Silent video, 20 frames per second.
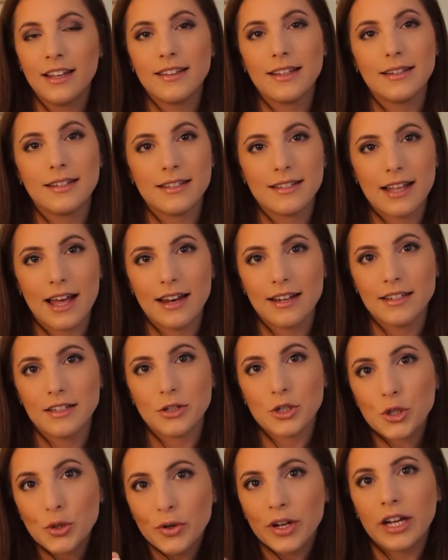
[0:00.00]
They decided
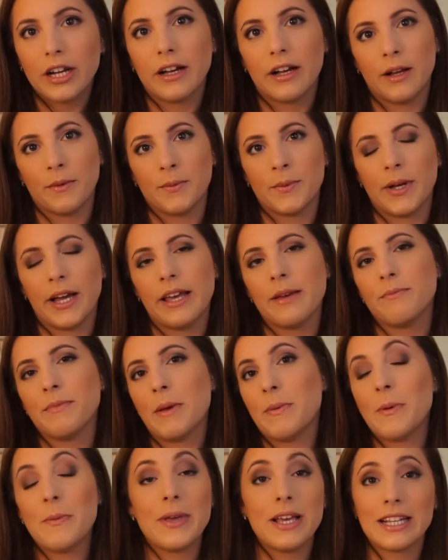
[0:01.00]
to shrink up.
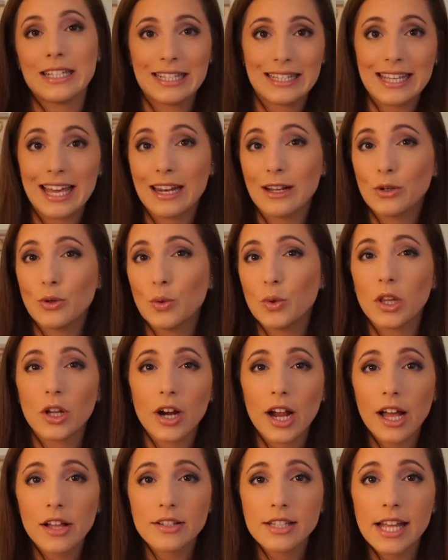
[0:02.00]
Maybe because it's getting
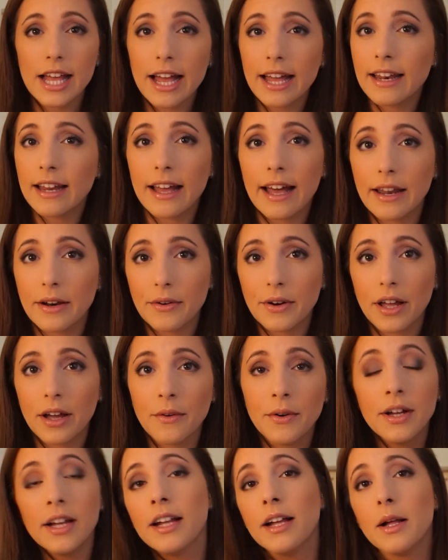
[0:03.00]
cooler outside, I don't
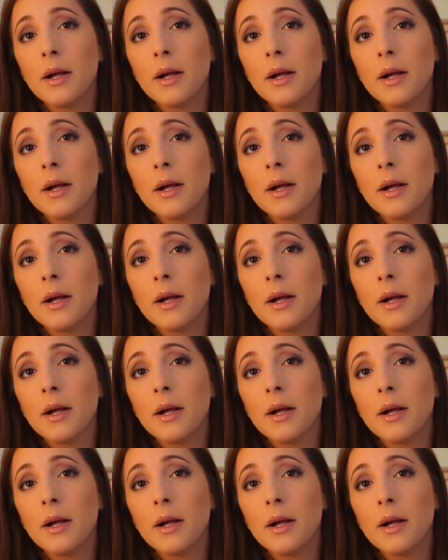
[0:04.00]
know.